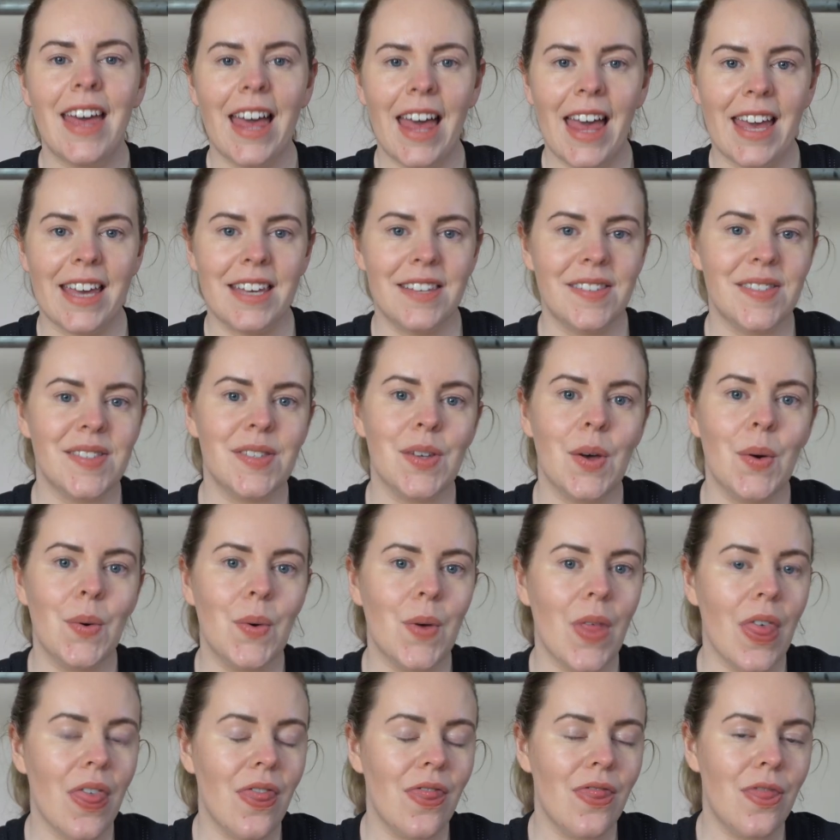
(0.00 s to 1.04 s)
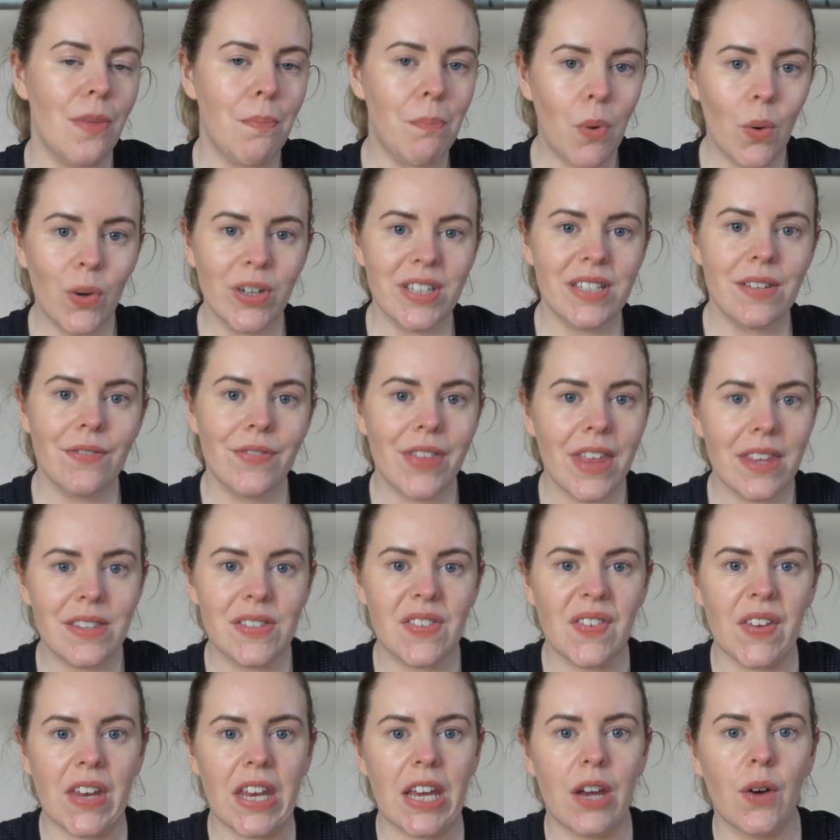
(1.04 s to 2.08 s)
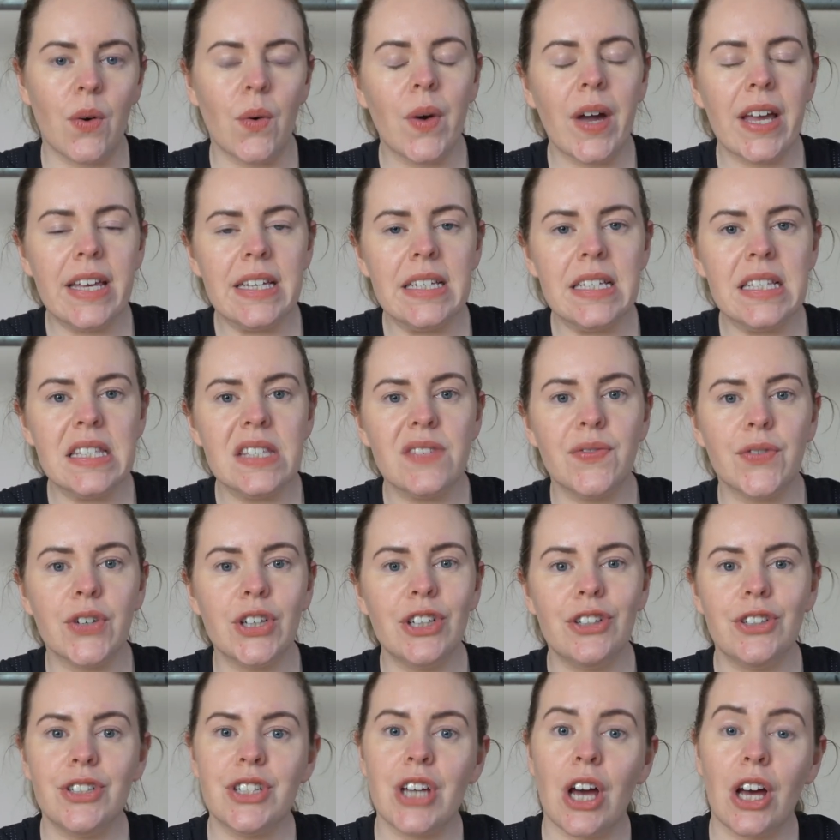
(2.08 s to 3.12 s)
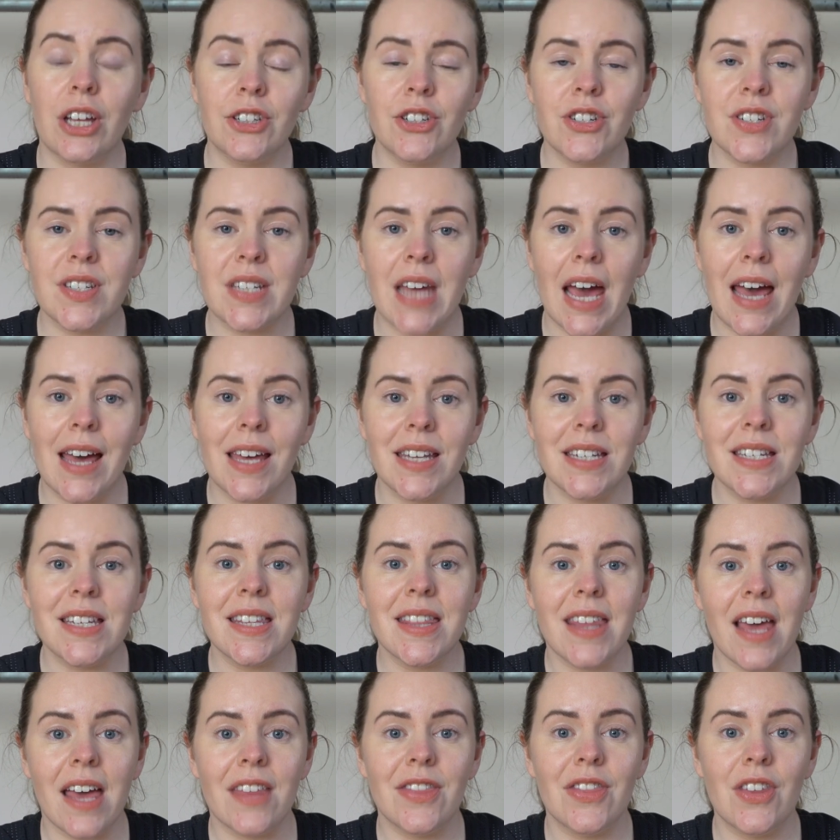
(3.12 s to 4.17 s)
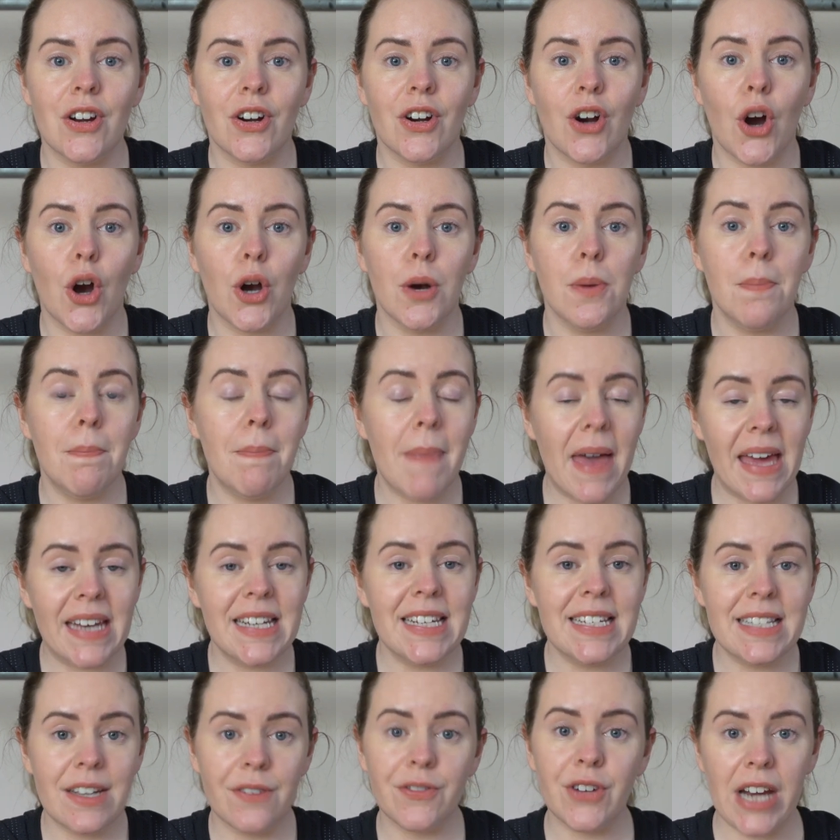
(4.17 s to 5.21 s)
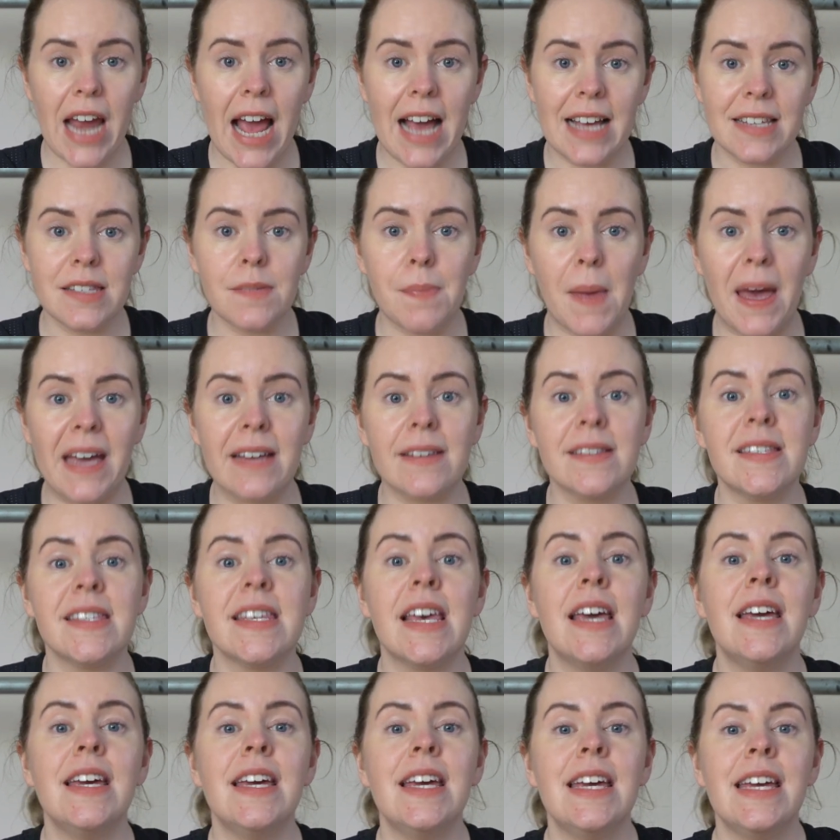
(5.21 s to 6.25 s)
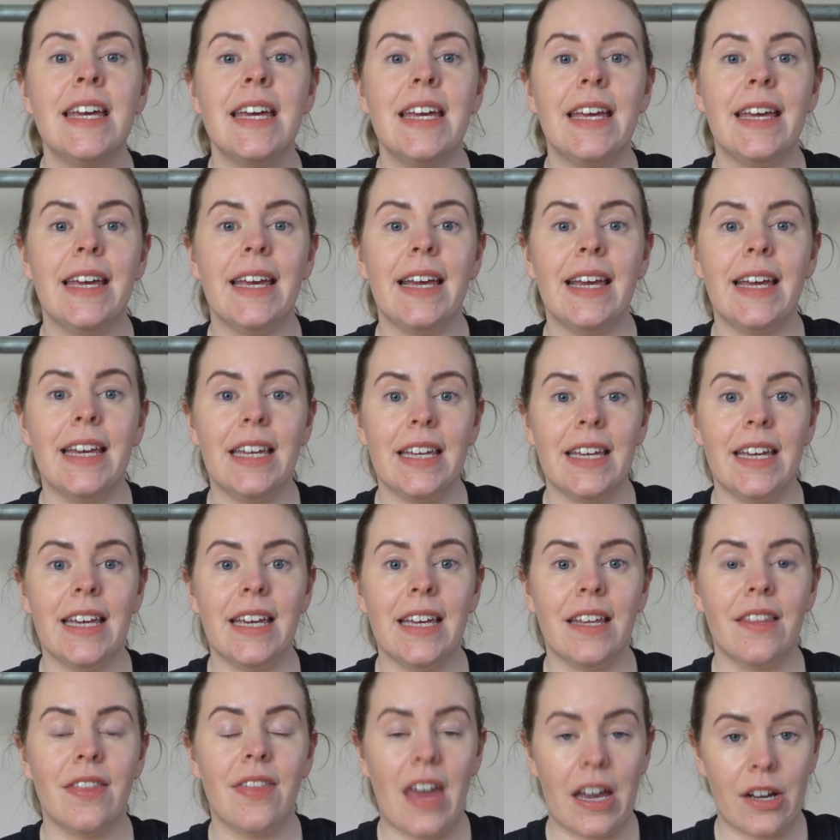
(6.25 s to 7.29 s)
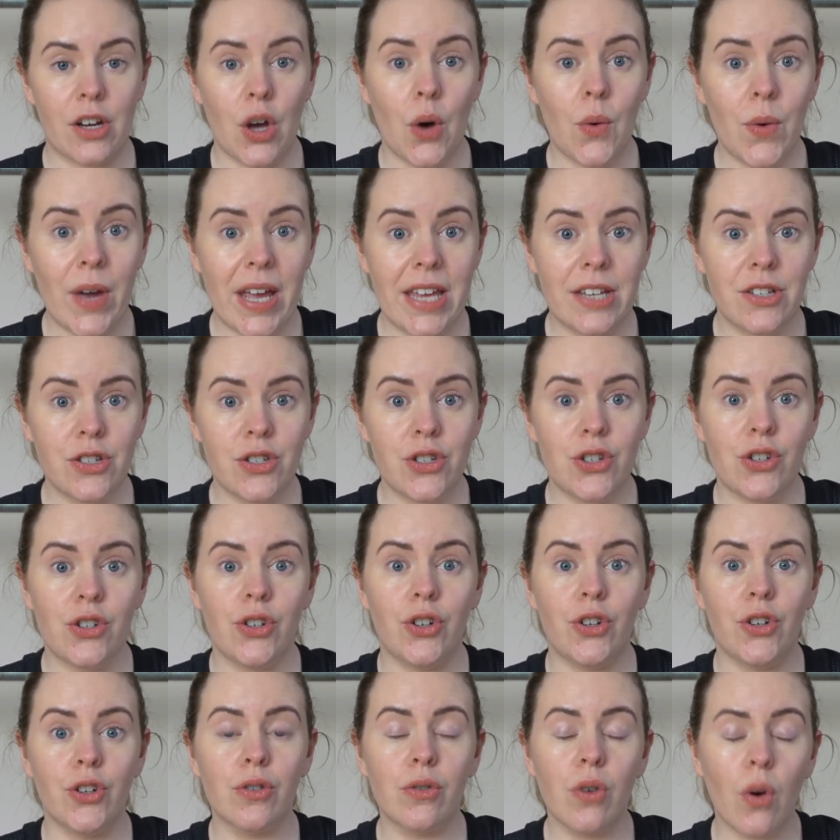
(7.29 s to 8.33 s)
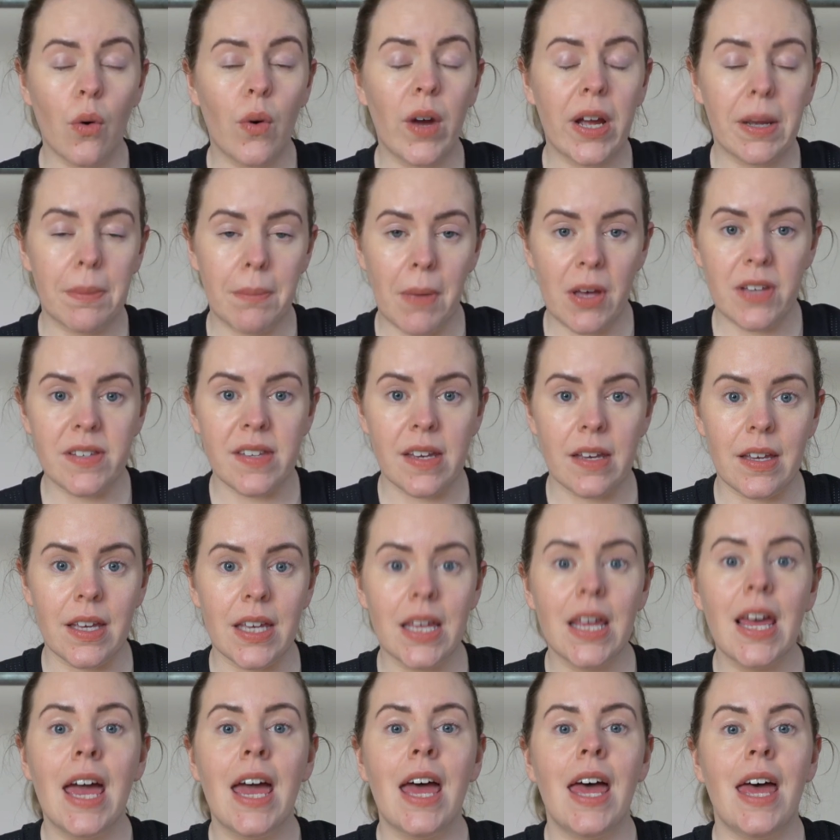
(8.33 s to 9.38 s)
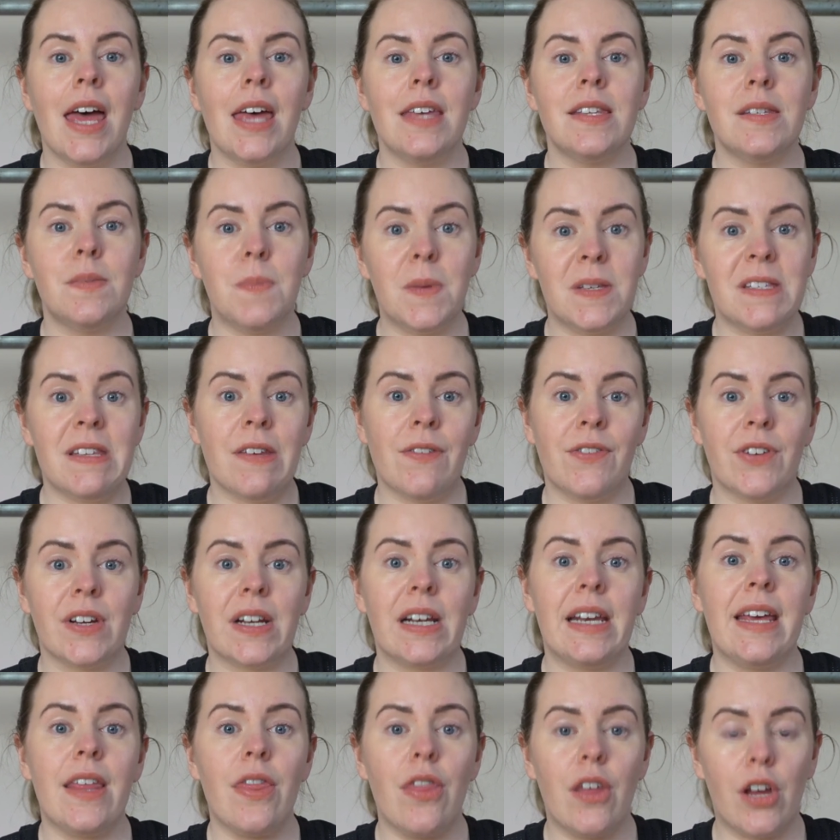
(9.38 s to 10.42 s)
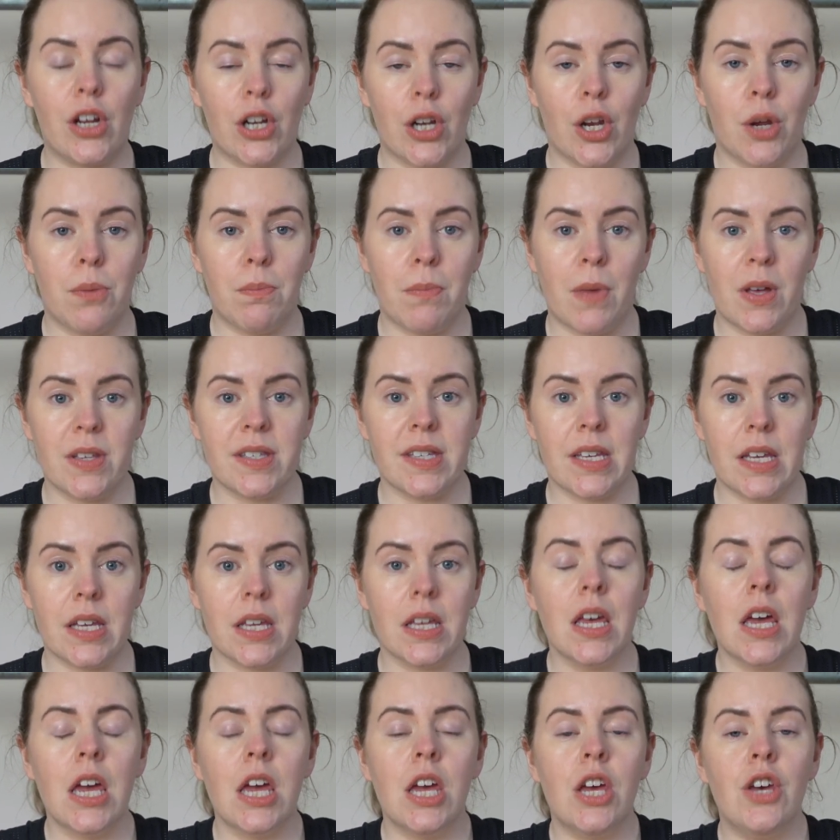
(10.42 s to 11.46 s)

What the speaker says: Hi, so the point of this video is for you to understand that there are many different aspects that go into growing muscle, specifically the glute muscle.